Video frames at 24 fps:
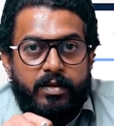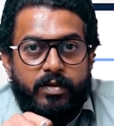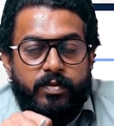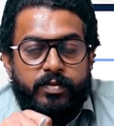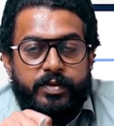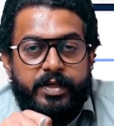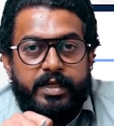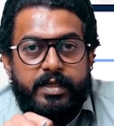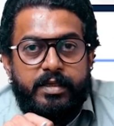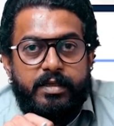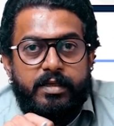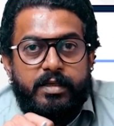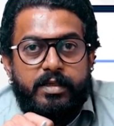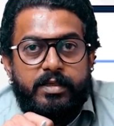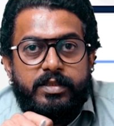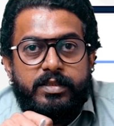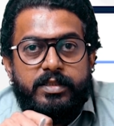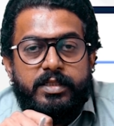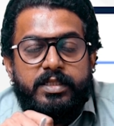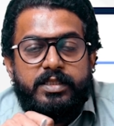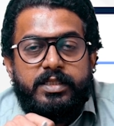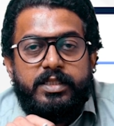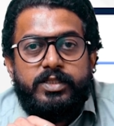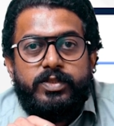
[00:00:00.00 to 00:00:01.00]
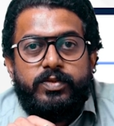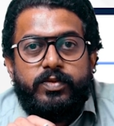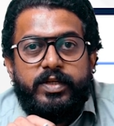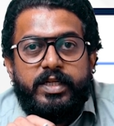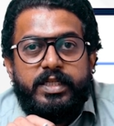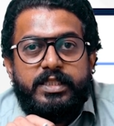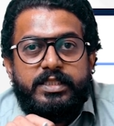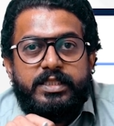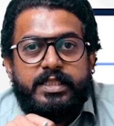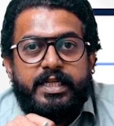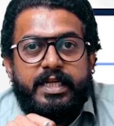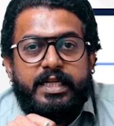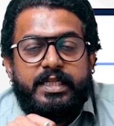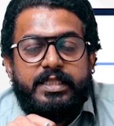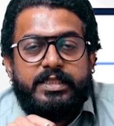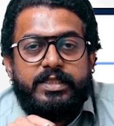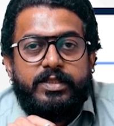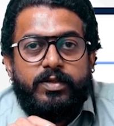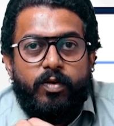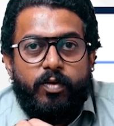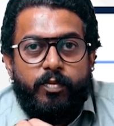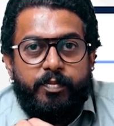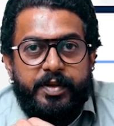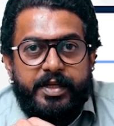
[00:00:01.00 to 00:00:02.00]
Okay, this is known as
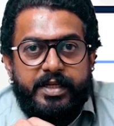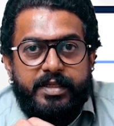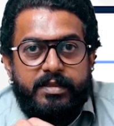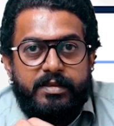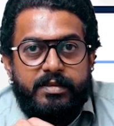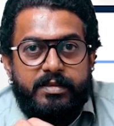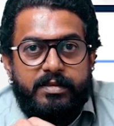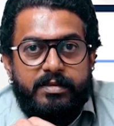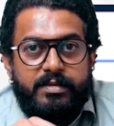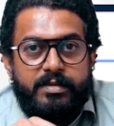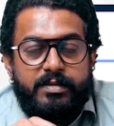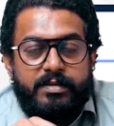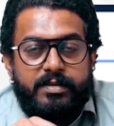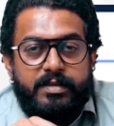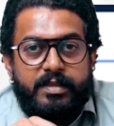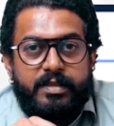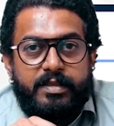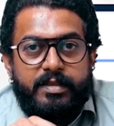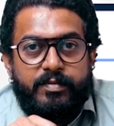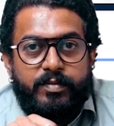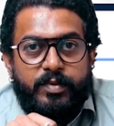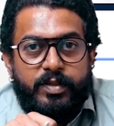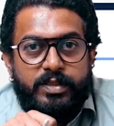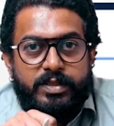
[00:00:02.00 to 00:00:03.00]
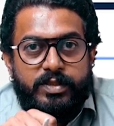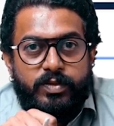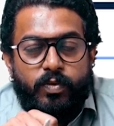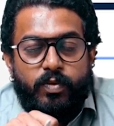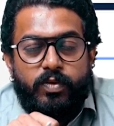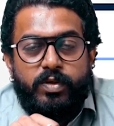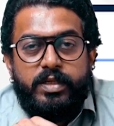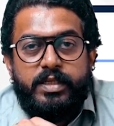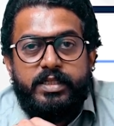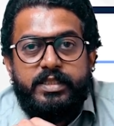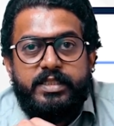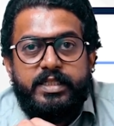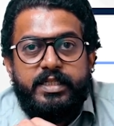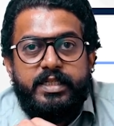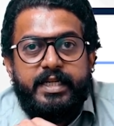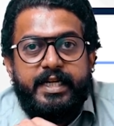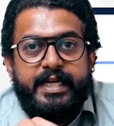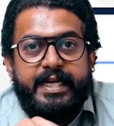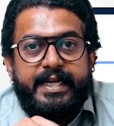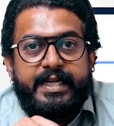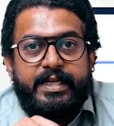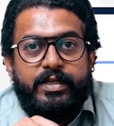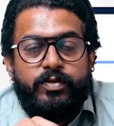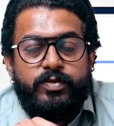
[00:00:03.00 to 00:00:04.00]
telescoping, which occurs
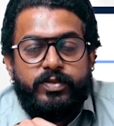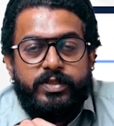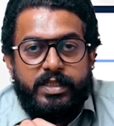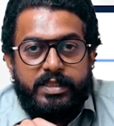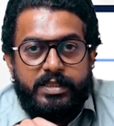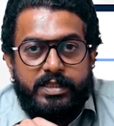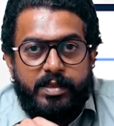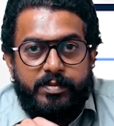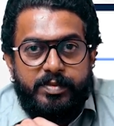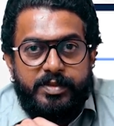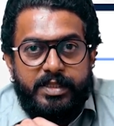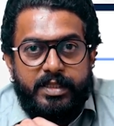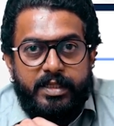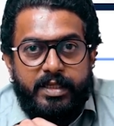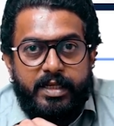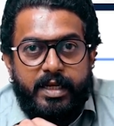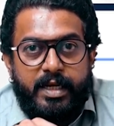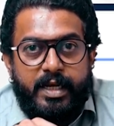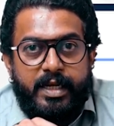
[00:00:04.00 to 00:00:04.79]
in intussusception.